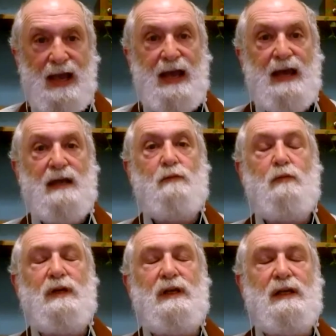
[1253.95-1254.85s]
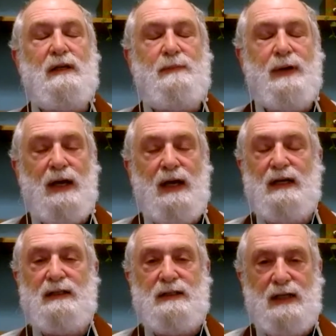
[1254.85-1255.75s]
And we pay
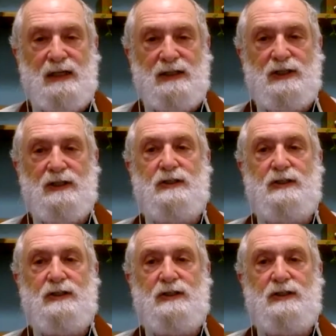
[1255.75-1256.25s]
attention